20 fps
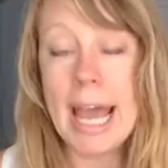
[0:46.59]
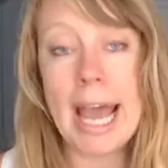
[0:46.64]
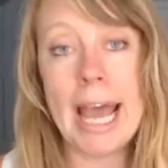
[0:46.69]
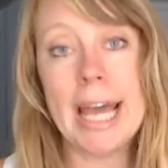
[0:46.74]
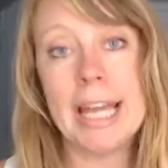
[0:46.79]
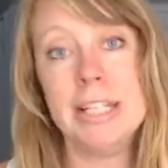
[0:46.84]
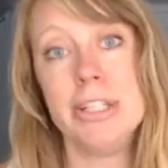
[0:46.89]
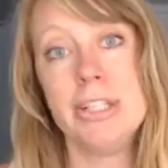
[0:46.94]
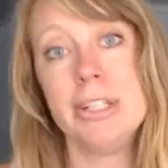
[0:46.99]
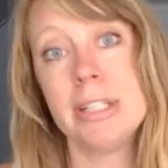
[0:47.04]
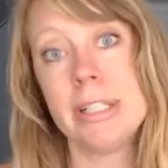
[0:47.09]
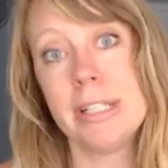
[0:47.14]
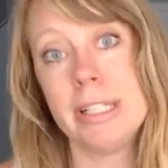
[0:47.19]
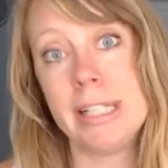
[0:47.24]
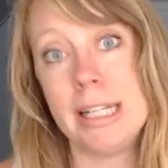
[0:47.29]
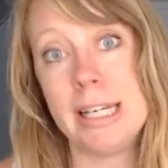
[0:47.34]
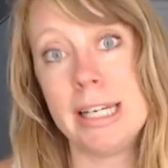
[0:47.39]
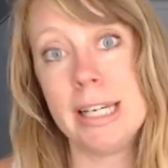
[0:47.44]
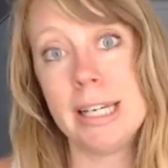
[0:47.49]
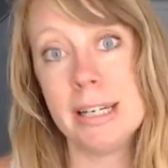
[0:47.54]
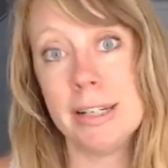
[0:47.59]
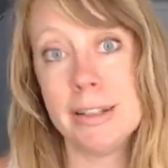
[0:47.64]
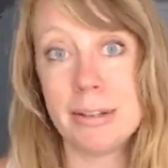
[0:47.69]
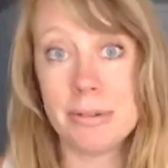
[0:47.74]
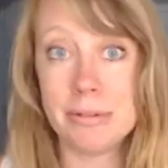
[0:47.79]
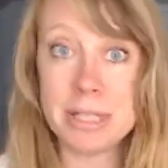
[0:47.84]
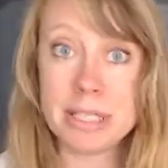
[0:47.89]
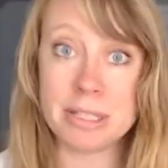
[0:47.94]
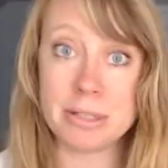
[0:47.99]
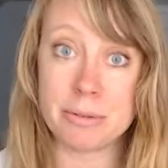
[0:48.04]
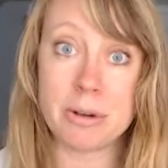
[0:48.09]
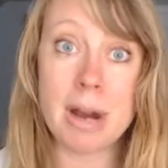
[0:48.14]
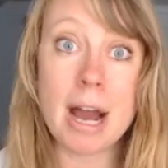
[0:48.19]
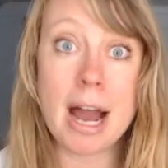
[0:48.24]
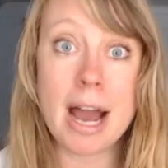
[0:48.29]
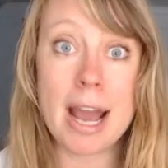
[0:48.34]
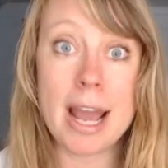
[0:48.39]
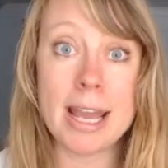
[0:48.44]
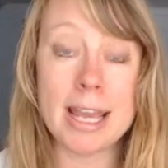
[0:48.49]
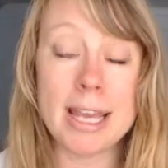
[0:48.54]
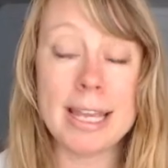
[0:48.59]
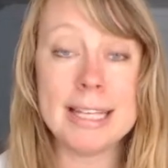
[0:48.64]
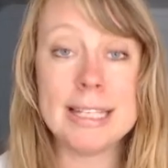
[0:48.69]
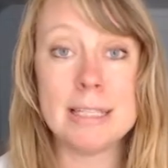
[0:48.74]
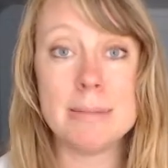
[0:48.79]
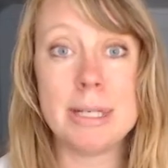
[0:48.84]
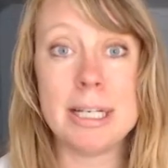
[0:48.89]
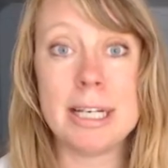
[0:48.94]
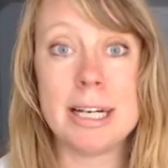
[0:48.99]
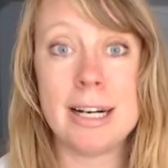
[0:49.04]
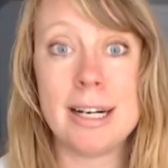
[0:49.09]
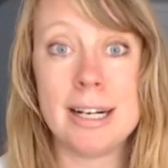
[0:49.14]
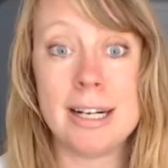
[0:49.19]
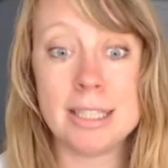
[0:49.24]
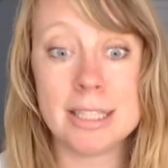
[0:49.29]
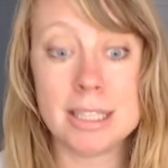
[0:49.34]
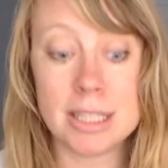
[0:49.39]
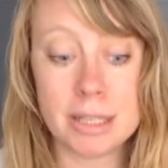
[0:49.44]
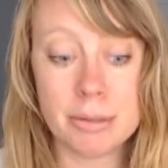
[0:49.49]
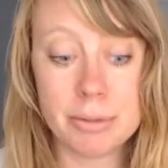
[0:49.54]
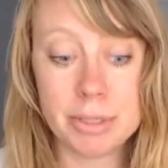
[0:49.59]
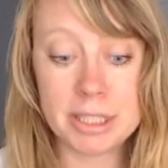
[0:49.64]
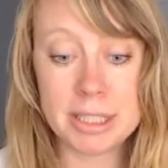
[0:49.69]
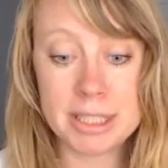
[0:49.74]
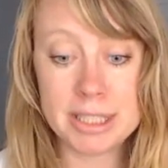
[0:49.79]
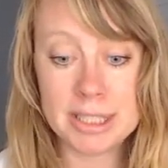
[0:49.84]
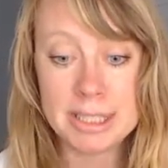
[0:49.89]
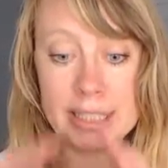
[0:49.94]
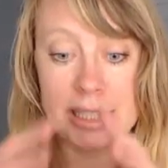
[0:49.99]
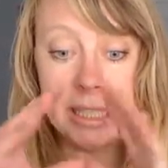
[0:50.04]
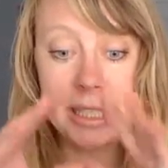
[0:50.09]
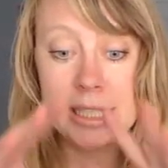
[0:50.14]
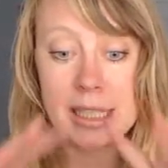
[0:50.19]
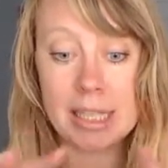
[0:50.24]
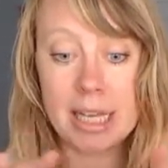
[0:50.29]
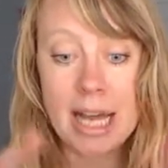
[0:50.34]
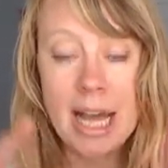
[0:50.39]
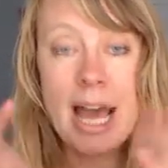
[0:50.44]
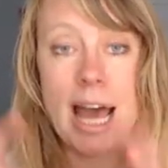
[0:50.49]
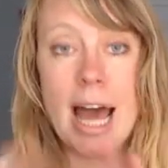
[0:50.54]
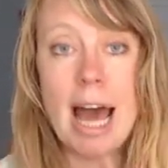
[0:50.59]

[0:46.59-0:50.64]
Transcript: And usually the reason why is because we're still